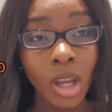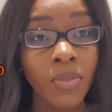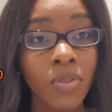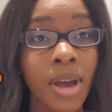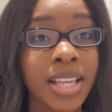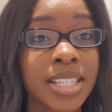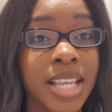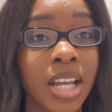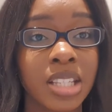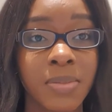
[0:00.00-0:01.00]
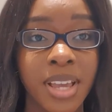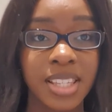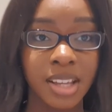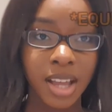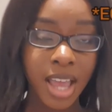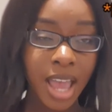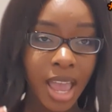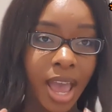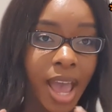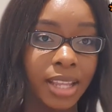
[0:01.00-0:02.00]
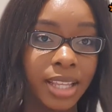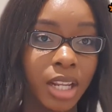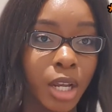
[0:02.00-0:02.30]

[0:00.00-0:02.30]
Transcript: For my second semester, I did